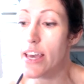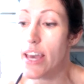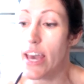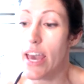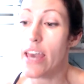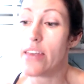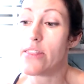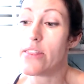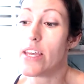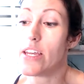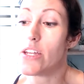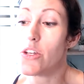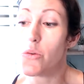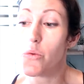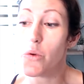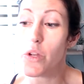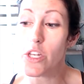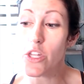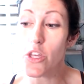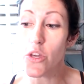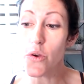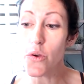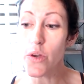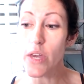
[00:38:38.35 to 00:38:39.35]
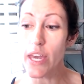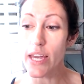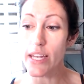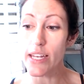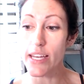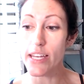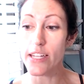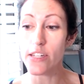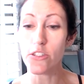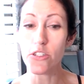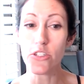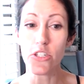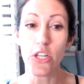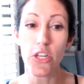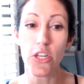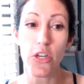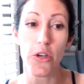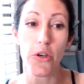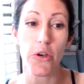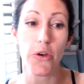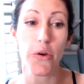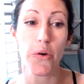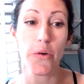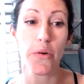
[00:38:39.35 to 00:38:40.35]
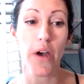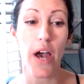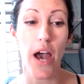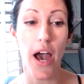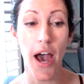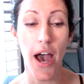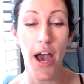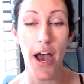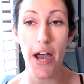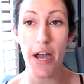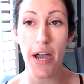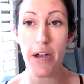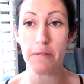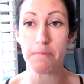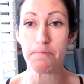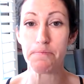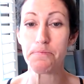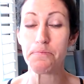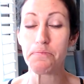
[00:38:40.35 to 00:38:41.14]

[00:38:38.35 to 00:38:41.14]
And then when you get into um,